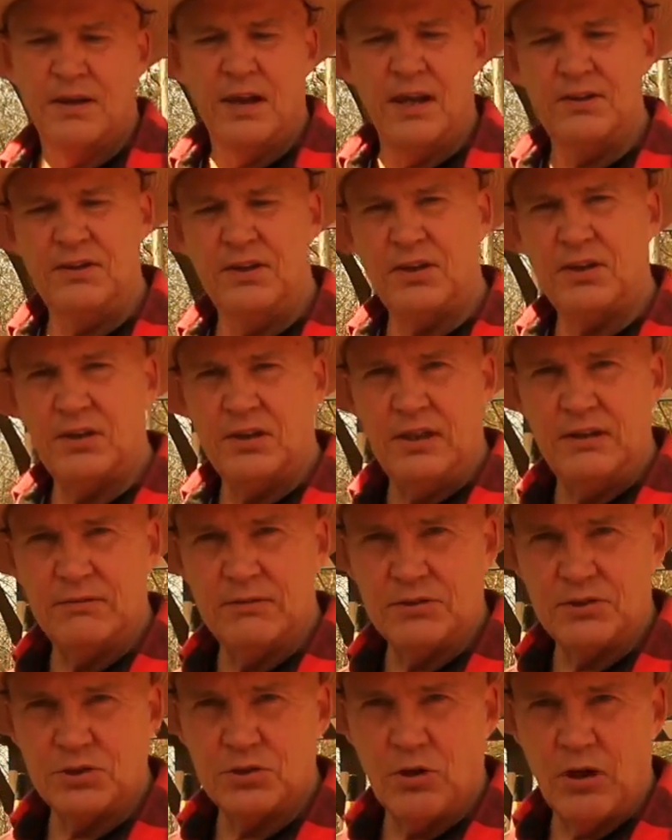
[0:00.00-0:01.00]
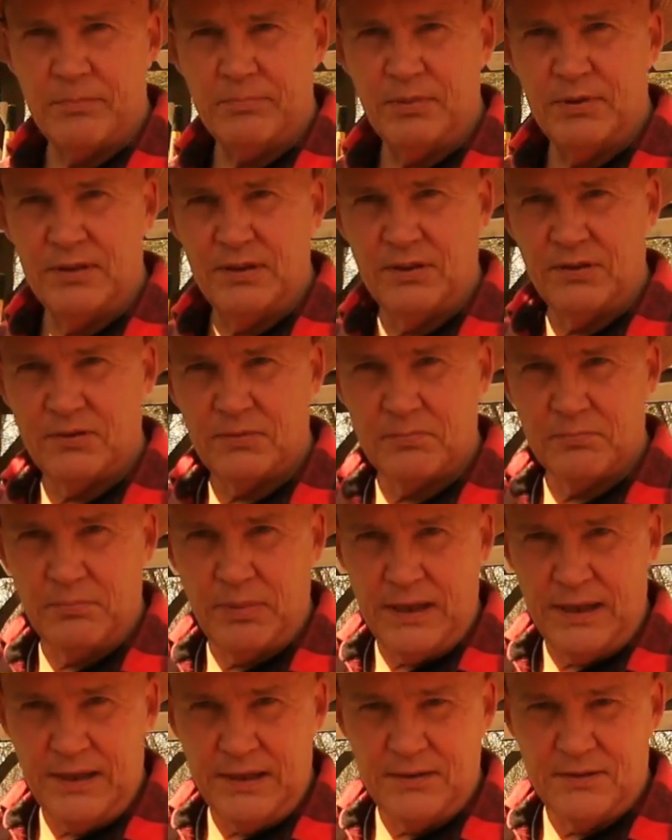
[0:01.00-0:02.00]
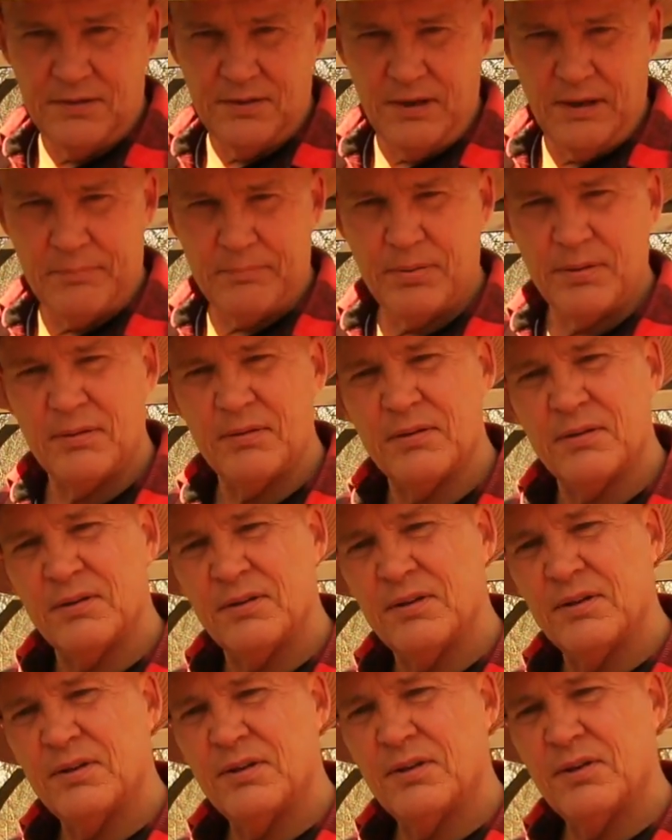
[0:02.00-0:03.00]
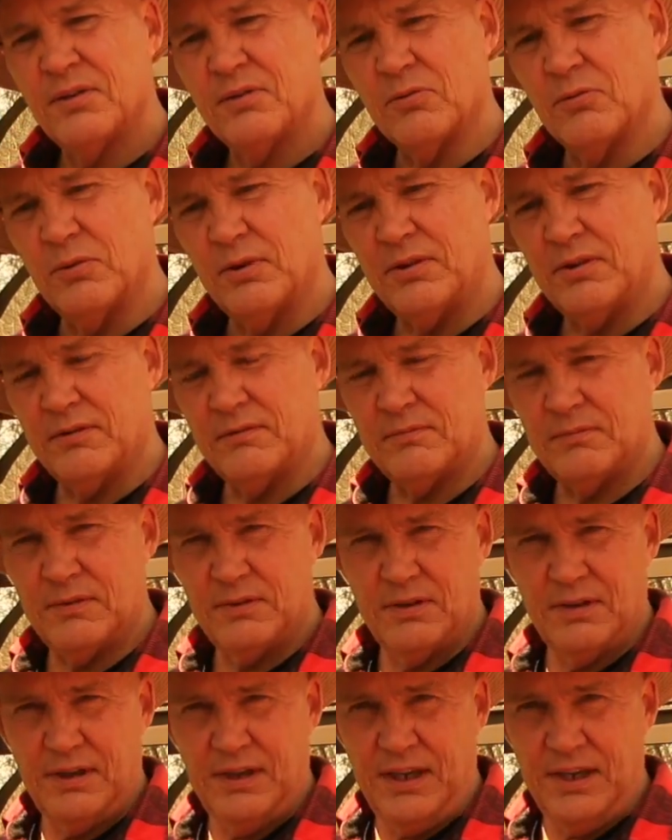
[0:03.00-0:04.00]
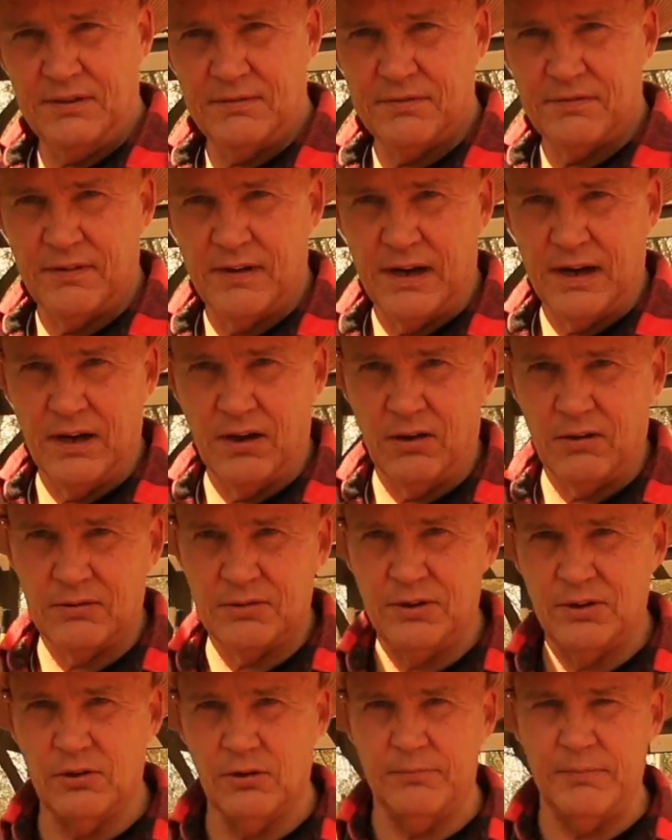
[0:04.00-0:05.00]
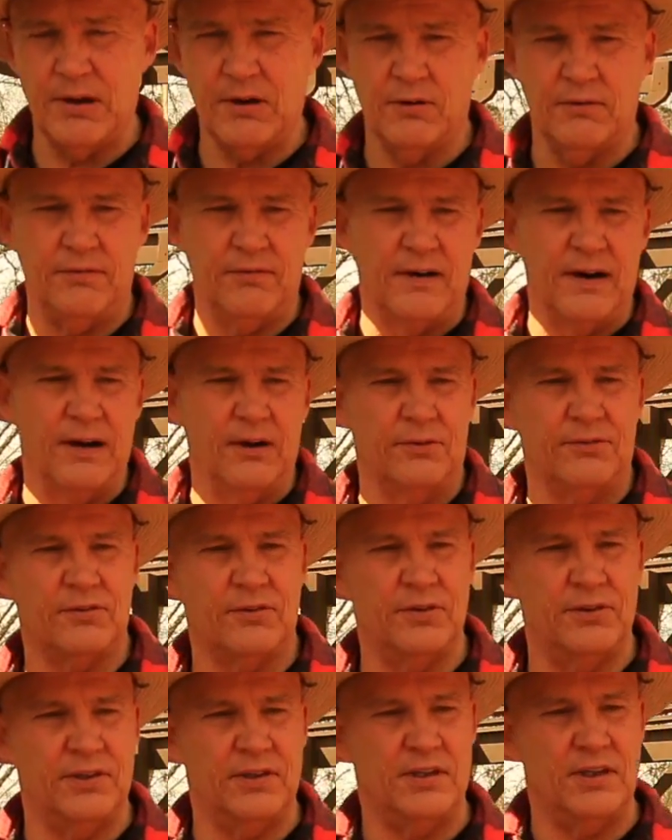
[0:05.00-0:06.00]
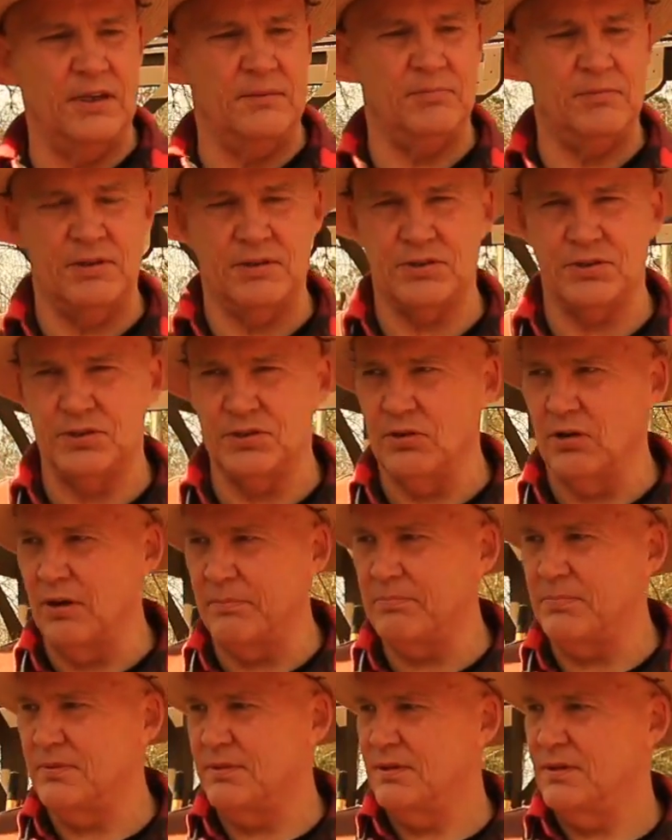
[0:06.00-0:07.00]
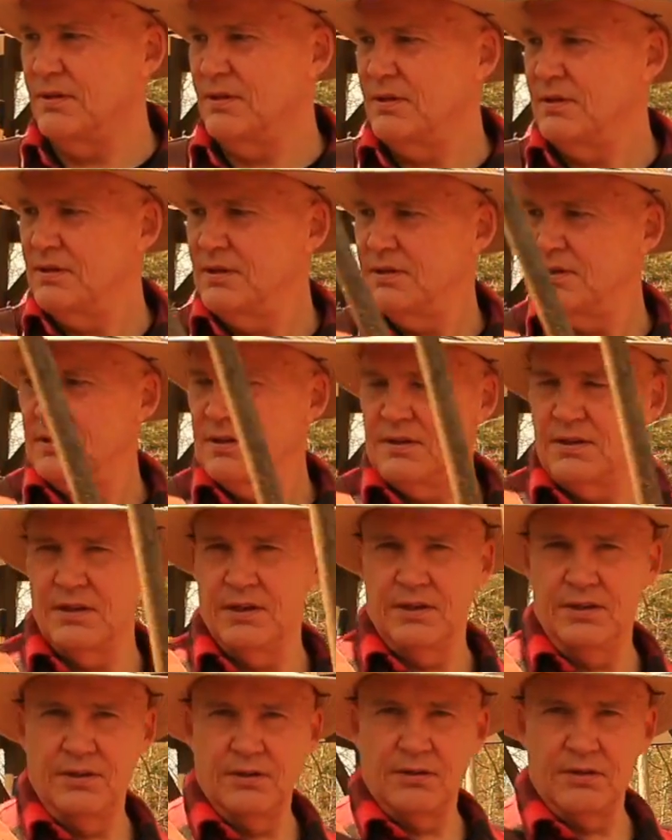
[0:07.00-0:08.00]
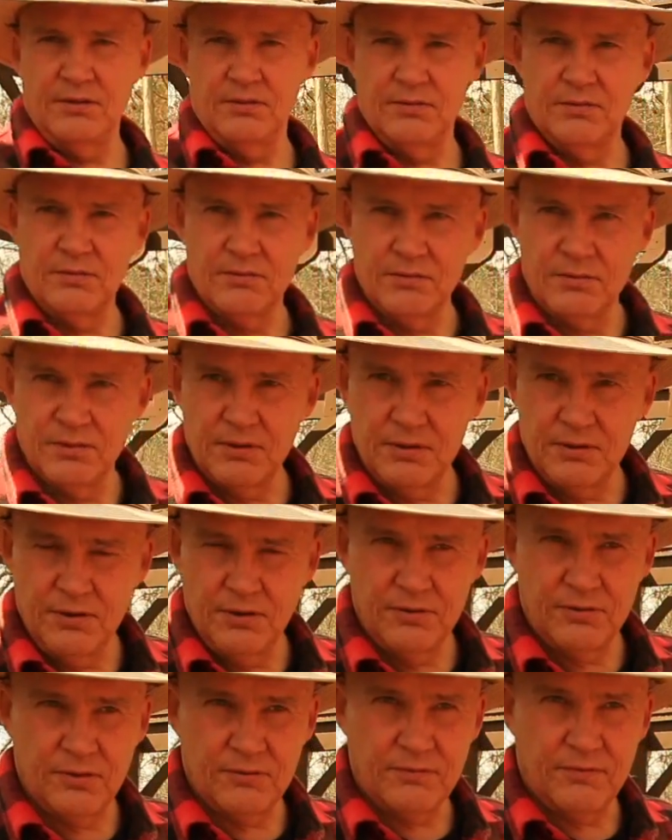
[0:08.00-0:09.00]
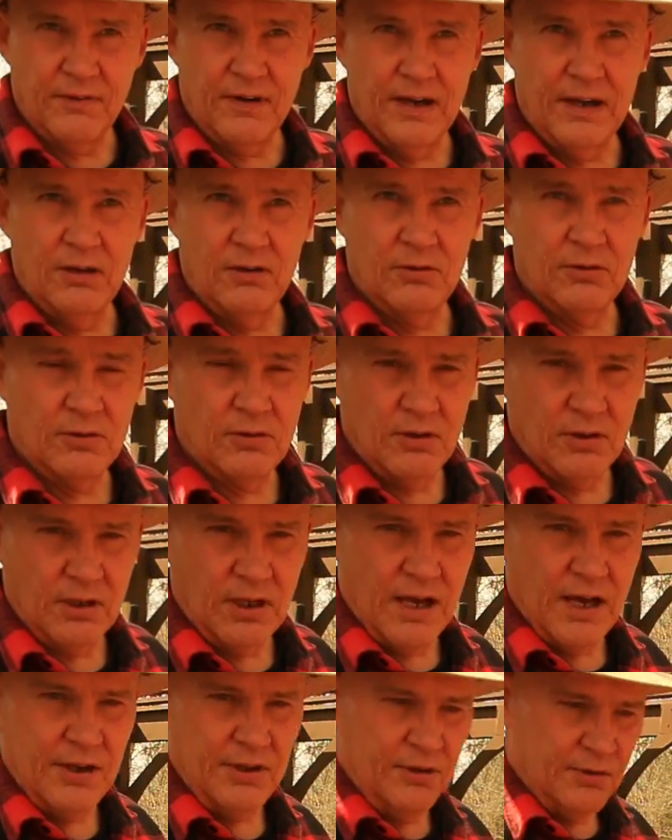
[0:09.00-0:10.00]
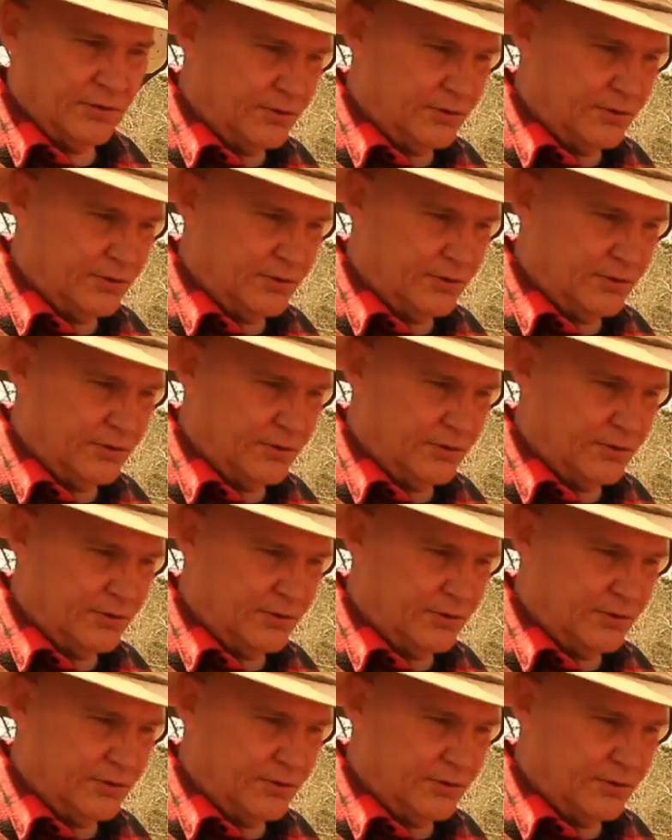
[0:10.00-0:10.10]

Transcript: and you can even sharpen this blade tip with a hand file, you know, a metal file. It's good to keep this sharp. You can use a file on a lot of